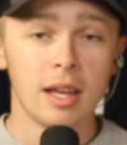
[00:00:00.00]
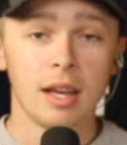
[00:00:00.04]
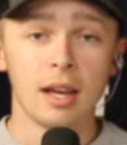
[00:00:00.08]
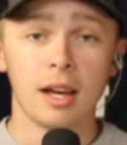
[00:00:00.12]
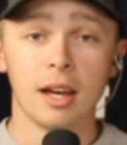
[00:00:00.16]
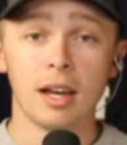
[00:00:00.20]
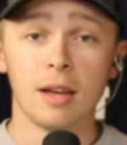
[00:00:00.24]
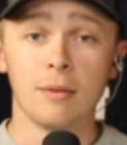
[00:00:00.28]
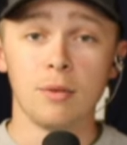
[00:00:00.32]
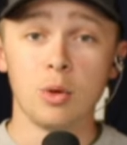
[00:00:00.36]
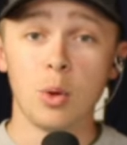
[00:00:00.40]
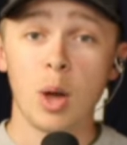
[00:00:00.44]

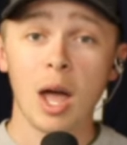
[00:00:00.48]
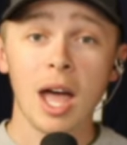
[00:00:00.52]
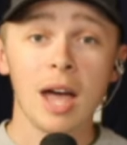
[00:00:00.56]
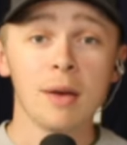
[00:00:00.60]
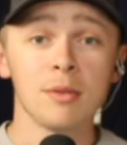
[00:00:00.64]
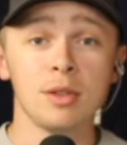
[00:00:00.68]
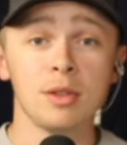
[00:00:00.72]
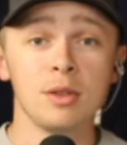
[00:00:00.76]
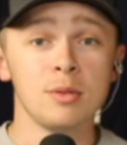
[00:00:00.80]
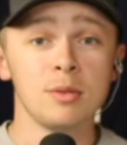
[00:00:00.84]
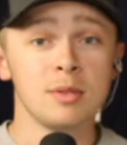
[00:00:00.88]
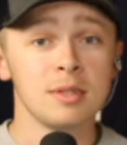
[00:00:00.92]
If you
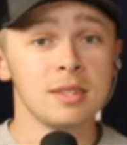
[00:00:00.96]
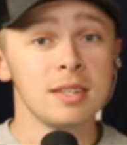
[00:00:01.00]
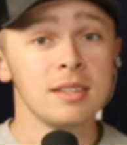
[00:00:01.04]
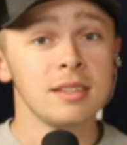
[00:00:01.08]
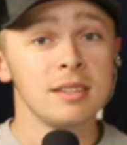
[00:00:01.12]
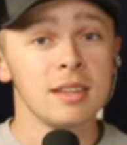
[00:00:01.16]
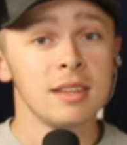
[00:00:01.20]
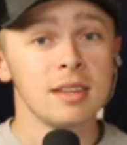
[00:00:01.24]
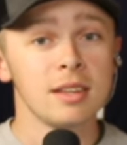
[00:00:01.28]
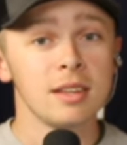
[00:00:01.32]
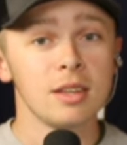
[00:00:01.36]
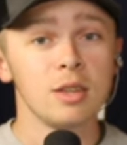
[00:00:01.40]
haven't used
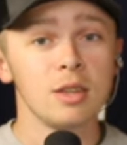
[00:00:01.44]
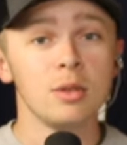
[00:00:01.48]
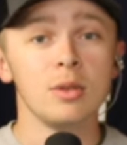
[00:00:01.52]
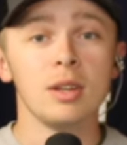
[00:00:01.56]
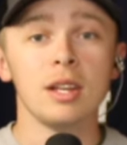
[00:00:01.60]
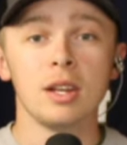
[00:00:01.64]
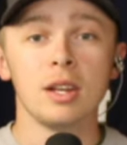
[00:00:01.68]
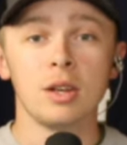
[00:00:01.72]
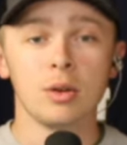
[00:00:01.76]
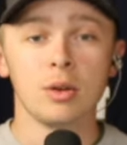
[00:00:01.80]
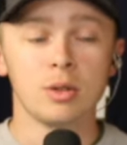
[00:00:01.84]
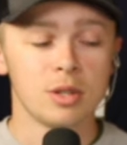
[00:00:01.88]
SeatGeek, you need
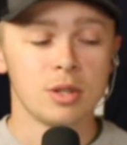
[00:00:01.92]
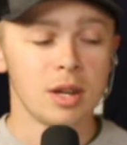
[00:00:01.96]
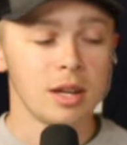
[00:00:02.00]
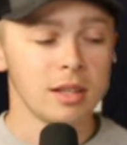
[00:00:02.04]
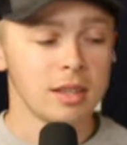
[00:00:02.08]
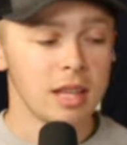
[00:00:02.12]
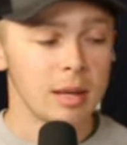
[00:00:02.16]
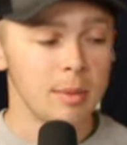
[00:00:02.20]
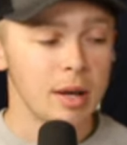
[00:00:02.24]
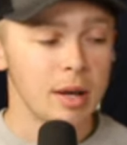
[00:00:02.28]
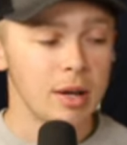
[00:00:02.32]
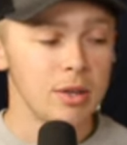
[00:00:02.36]
to go check
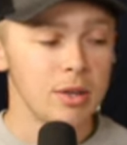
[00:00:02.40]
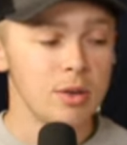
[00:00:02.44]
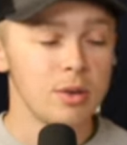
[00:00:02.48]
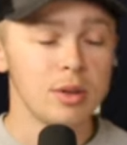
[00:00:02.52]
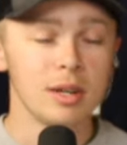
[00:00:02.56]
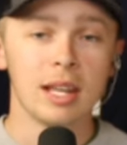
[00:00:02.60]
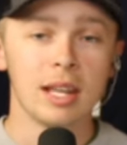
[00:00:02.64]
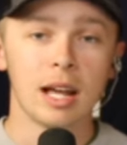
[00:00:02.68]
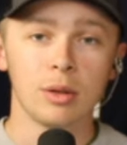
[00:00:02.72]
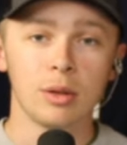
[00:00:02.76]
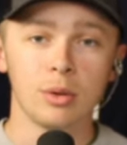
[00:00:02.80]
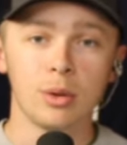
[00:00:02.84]
them out. You can
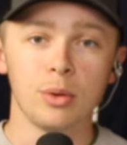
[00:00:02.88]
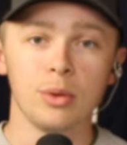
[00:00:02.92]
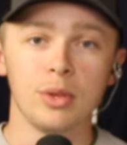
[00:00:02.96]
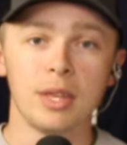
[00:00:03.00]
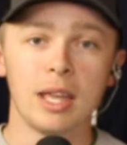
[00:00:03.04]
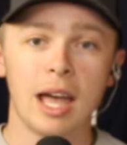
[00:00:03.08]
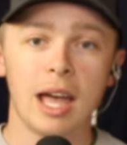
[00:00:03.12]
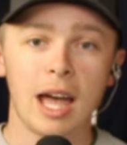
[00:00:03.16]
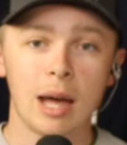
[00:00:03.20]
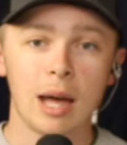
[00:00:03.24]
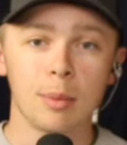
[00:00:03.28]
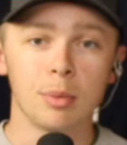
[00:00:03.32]
download
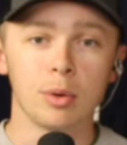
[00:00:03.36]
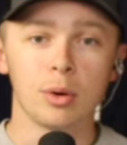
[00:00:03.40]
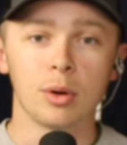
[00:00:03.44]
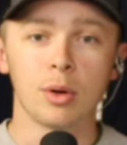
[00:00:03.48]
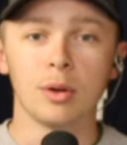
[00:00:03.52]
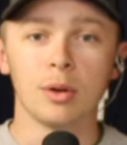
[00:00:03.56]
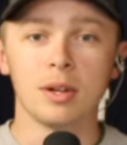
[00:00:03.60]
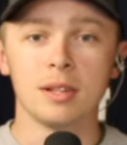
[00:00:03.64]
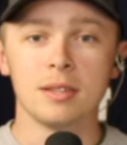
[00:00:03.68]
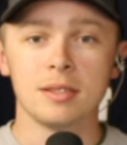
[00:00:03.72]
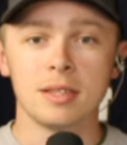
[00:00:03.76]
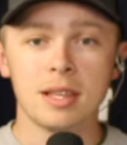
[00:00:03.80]
the app or
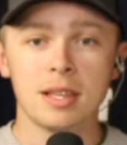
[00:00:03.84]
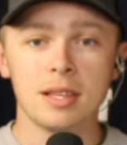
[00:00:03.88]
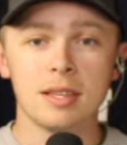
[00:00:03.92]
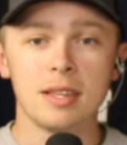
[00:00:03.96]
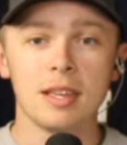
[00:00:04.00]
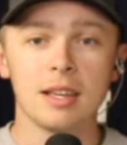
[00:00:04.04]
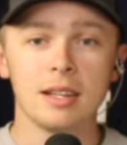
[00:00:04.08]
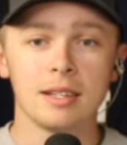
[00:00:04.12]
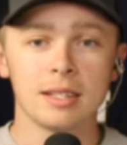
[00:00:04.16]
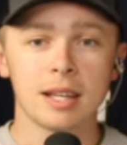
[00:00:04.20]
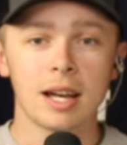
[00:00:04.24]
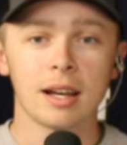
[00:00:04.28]
go to
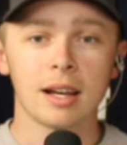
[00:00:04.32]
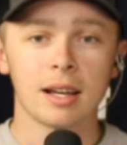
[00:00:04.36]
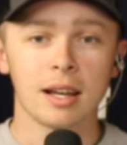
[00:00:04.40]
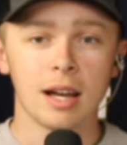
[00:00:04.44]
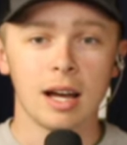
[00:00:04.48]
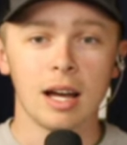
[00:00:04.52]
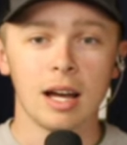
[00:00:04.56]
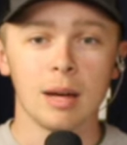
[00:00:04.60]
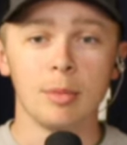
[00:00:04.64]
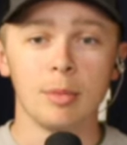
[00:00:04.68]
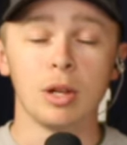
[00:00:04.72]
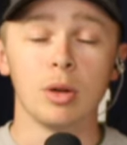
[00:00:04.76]

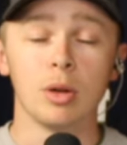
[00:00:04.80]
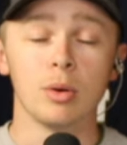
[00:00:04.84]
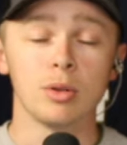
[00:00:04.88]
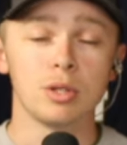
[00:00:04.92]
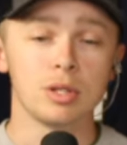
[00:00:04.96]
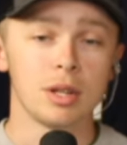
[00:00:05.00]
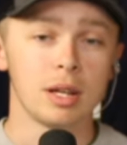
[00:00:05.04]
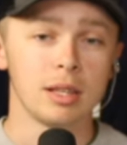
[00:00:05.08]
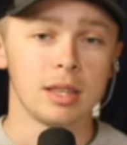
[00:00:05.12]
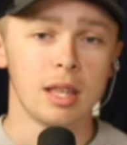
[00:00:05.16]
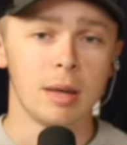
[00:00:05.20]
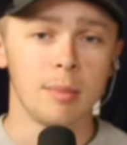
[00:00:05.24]
SeatGeek.com and go
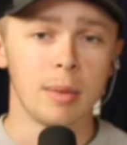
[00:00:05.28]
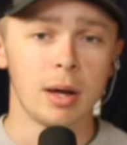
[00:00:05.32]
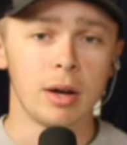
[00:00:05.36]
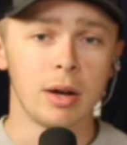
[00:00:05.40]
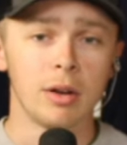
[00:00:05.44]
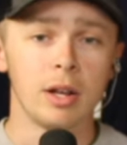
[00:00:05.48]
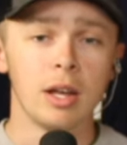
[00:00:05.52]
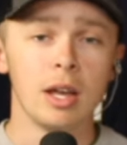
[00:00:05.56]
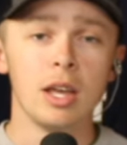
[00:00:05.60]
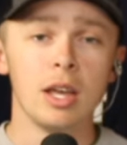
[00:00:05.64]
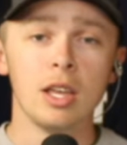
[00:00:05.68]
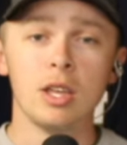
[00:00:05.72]
check them out.
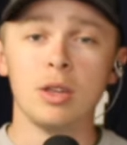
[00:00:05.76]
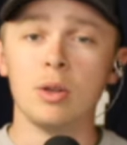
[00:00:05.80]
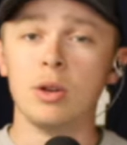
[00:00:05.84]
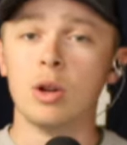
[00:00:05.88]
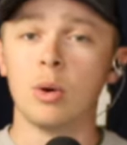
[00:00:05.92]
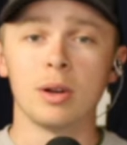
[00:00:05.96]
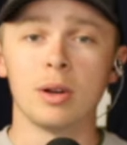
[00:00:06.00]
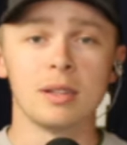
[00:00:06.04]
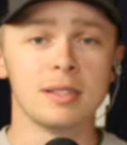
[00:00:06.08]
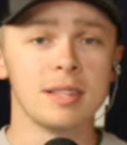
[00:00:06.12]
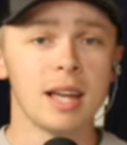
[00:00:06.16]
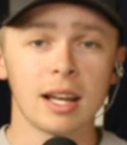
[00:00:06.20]
You
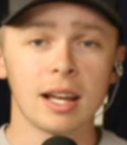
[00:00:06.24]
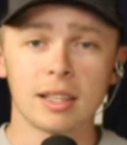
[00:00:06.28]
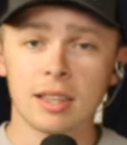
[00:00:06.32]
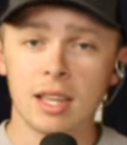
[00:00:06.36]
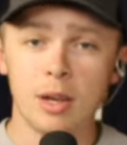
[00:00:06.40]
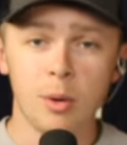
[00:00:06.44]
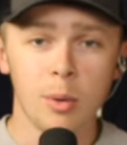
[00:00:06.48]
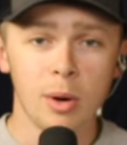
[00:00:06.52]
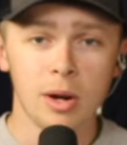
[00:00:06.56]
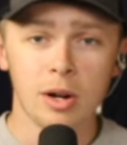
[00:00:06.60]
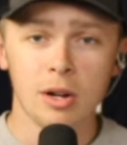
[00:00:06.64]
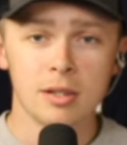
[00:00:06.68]
know exactly
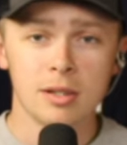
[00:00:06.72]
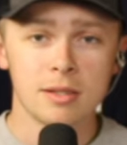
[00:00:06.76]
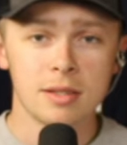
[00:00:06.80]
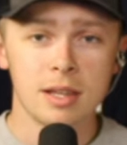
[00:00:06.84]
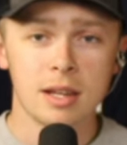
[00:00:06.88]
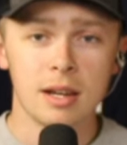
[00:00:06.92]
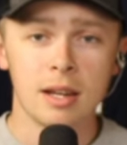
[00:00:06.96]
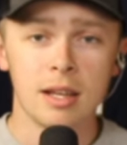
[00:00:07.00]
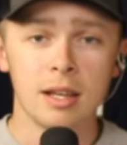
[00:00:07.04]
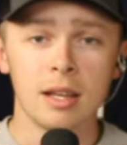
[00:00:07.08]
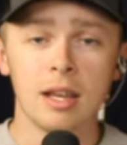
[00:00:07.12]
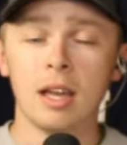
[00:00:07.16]
where you're
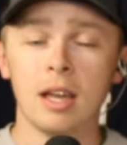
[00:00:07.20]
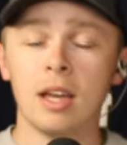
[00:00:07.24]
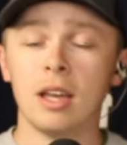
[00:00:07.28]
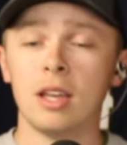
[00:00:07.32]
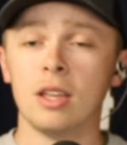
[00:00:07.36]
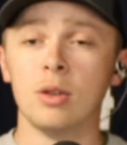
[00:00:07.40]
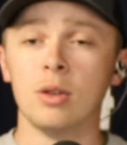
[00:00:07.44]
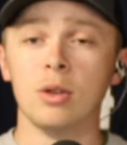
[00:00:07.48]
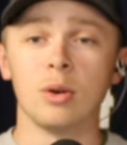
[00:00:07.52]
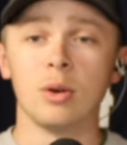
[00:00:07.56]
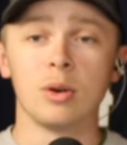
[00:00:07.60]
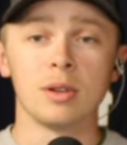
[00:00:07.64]
sitting.
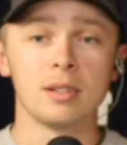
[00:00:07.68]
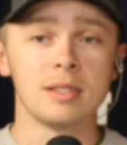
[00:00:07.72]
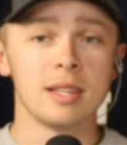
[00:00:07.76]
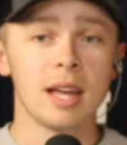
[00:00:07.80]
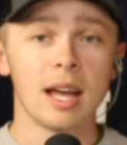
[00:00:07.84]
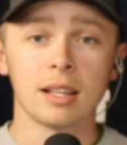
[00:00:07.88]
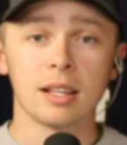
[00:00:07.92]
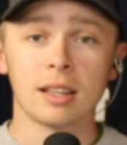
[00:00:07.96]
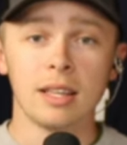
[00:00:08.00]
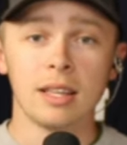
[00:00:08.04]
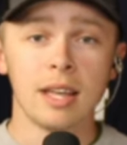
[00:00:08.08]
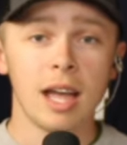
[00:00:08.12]
You know
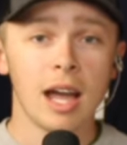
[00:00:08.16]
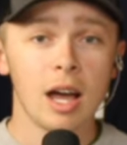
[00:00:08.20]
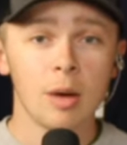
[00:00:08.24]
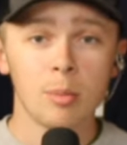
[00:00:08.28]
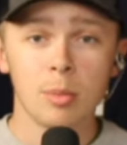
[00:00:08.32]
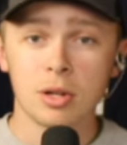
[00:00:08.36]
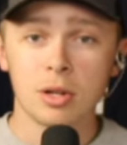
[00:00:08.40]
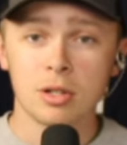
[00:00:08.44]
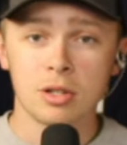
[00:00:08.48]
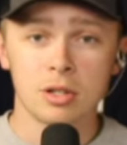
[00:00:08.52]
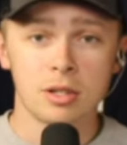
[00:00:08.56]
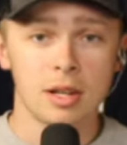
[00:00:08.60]
exactly how
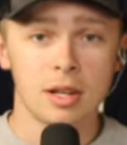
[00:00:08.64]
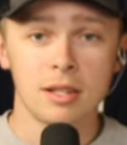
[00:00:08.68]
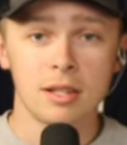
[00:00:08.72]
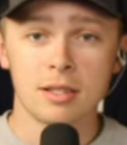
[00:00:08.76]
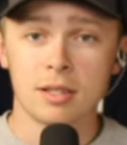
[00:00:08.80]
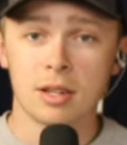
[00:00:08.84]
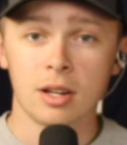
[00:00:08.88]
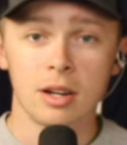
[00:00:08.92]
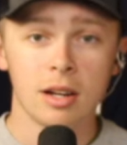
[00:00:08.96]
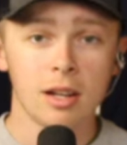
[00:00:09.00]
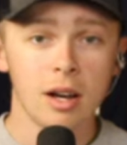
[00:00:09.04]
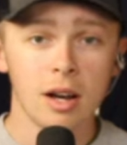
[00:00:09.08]
much it's
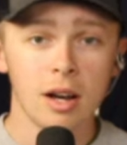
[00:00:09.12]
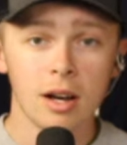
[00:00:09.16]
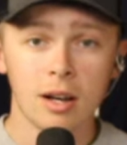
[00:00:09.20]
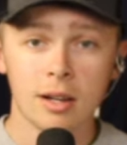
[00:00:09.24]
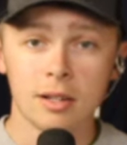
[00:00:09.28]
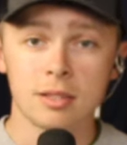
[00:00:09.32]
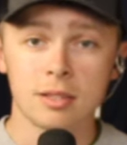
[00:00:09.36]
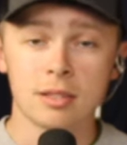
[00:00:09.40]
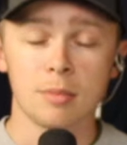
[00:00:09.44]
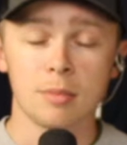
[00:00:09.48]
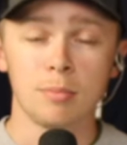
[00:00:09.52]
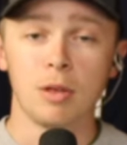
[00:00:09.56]
going to
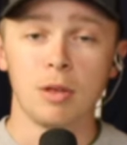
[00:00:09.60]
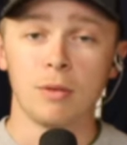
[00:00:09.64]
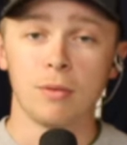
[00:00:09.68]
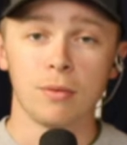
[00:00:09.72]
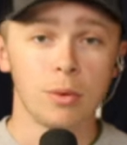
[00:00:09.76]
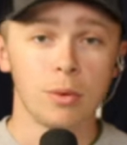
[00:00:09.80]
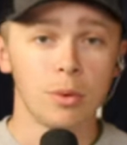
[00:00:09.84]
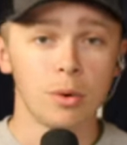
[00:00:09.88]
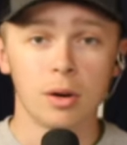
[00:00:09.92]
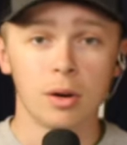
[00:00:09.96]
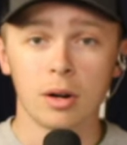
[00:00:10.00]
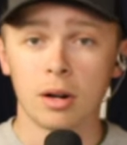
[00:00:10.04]
cost
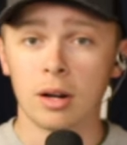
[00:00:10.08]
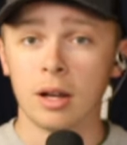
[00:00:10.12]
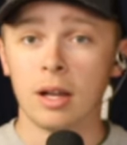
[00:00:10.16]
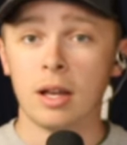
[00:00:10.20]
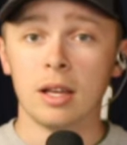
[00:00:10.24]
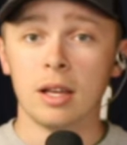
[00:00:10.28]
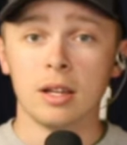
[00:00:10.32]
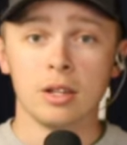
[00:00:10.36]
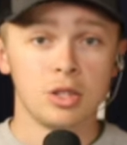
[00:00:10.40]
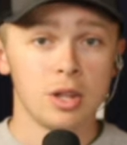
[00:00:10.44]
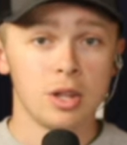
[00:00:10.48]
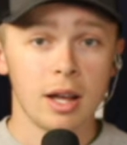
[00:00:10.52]
before
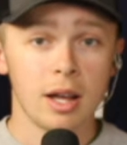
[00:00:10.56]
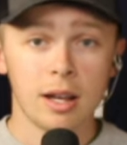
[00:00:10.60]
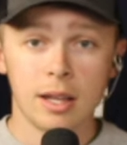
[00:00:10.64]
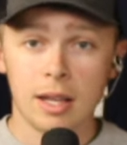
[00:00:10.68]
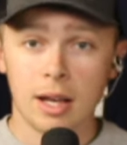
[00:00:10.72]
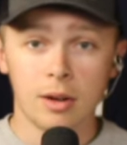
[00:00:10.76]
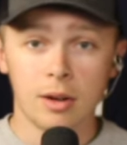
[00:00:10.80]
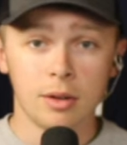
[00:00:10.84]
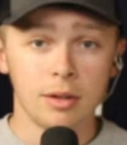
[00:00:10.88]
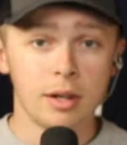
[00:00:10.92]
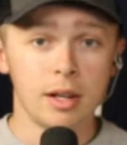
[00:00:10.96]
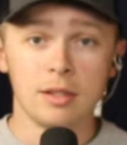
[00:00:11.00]

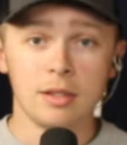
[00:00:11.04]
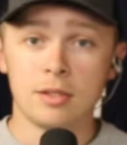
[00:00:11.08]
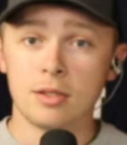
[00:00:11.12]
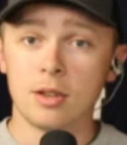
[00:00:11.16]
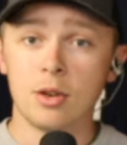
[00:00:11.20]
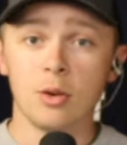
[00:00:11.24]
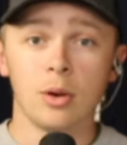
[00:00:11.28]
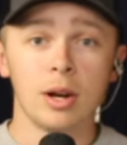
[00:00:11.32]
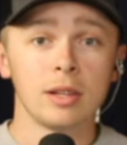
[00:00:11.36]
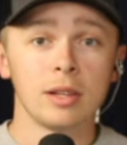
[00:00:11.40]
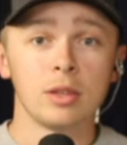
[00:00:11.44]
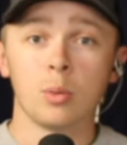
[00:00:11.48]
checkout, and so you
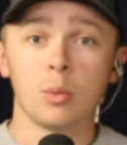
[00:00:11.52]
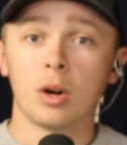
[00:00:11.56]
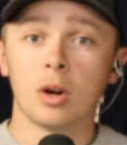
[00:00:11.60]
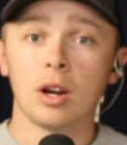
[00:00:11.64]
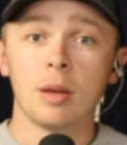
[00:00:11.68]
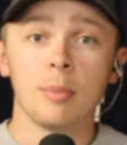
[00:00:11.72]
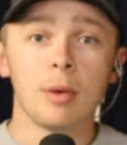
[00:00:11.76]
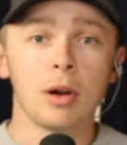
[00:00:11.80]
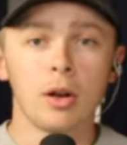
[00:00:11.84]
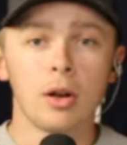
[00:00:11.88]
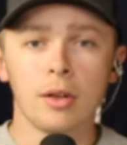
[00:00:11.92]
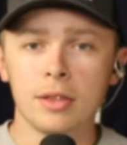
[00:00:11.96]
don't have to worry
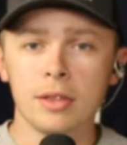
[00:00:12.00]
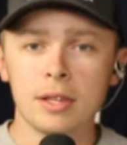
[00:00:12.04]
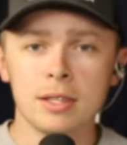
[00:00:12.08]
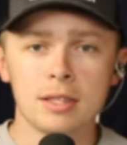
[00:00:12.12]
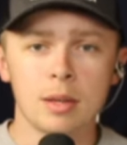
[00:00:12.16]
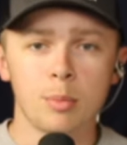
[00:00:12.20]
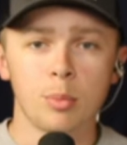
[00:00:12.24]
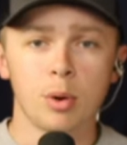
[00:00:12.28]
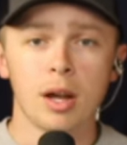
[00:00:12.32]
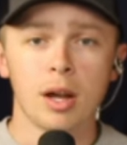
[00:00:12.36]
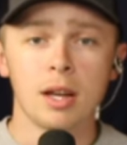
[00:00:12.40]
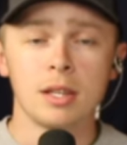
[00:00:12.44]
about all these
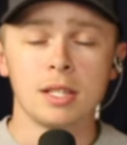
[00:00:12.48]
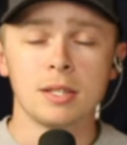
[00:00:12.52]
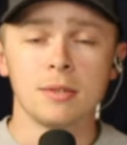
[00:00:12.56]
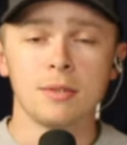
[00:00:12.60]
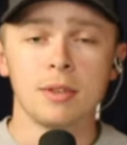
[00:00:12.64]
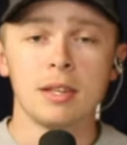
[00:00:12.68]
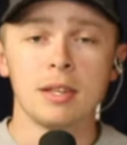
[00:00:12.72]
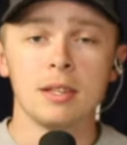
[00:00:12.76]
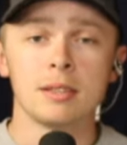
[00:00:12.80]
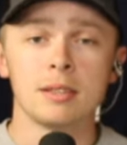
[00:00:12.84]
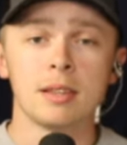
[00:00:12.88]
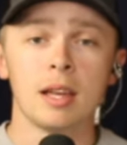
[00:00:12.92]
surprise
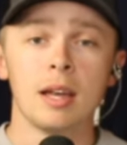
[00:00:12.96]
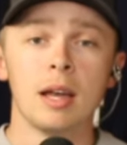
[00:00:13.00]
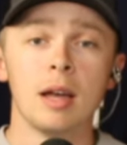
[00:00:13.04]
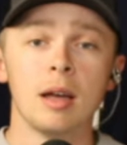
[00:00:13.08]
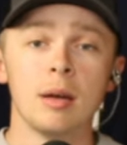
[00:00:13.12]
fees.